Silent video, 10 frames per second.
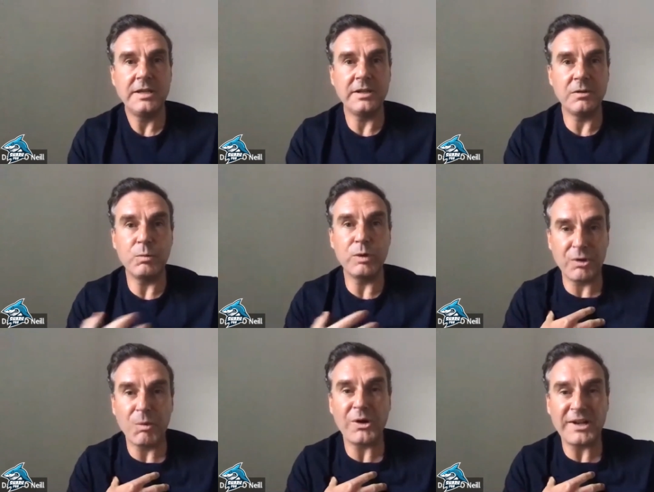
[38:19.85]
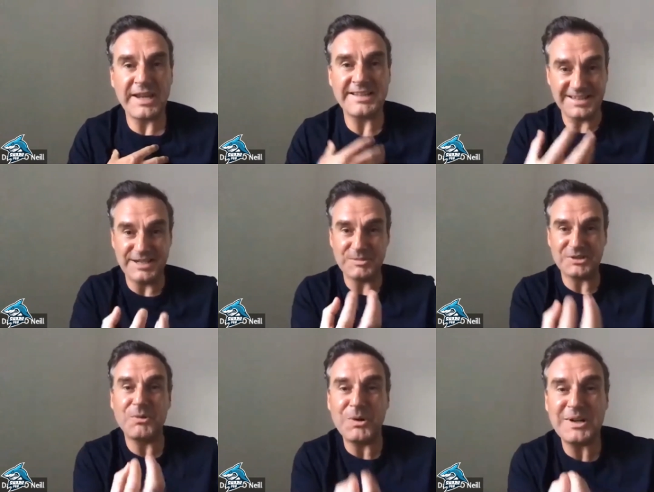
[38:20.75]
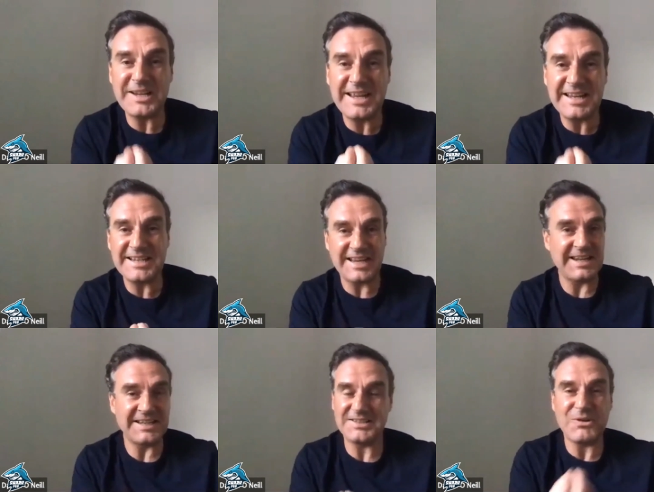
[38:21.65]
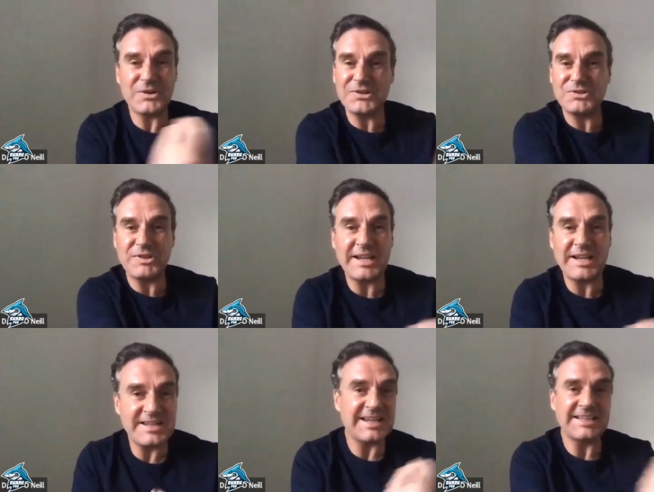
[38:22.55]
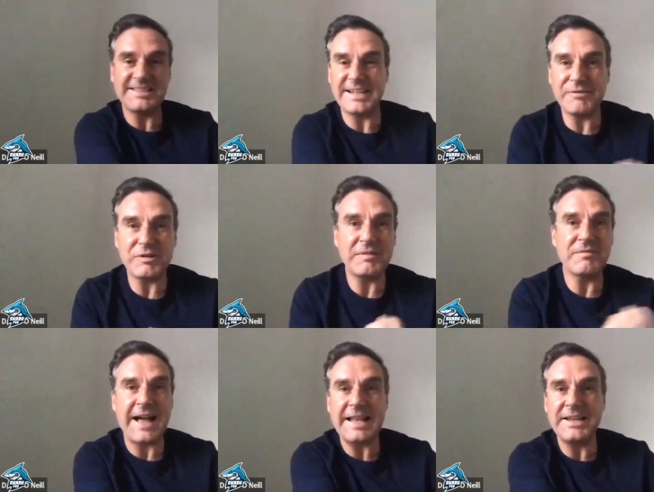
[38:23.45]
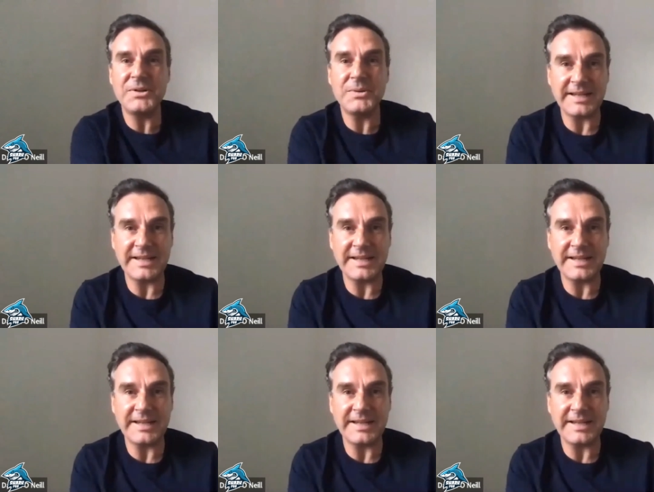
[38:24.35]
you know we're coordinated, the team is coordinated, and it's orchestrated, and it's delivering value,